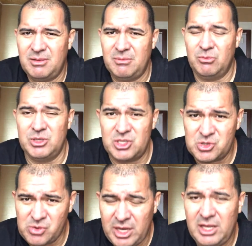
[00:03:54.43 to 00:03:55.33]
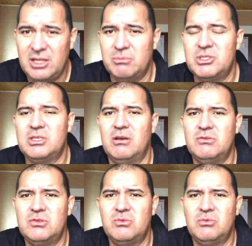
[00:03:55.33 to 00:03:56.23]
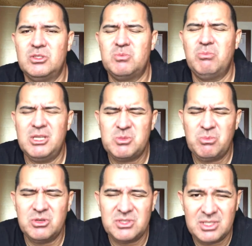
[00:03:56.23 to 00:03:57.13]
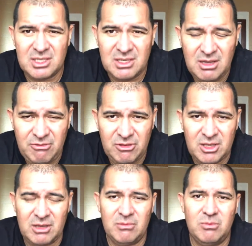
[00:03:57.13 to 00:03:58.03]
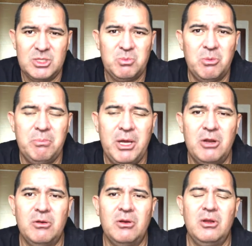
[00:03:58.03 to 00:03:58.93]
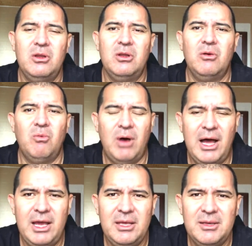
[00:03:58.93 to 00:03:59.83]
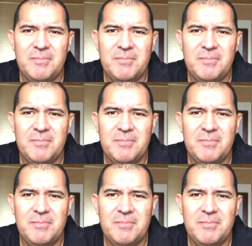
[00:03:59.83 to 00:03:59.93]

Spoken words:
restraining themselves was much more significant, much more better. Why?